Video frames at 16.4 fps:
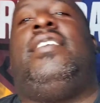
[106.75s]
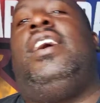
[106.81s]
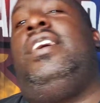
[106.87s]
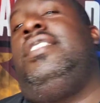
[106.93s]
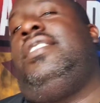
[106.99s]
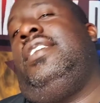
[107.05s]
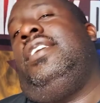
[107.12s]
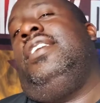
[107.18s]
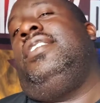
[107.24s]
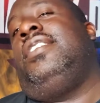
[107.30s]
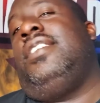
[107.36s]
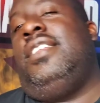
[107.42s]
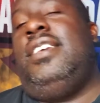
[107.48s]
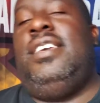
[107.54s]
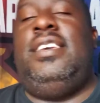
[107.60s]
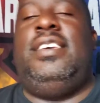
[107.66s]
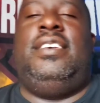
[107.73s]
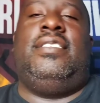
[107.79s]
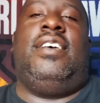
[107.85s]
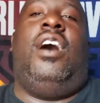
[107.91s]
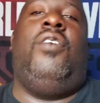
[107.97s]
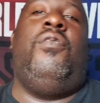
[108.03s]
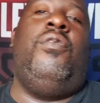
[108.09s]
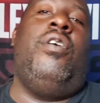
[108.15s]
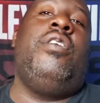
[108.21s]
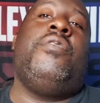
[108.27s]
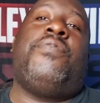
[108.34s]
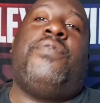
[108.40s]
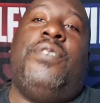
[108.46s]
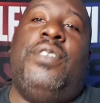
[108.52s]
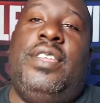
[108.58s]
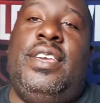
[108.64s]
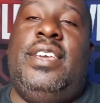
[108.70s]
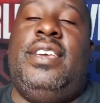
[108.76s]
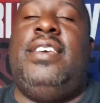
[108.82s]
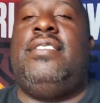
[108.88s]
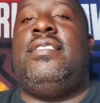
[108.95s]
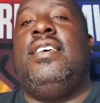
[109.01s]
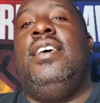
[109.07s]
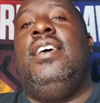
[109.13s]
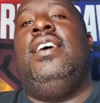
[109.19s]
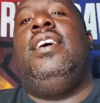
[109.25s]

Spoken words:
how intelligent he is, how wonderful he is,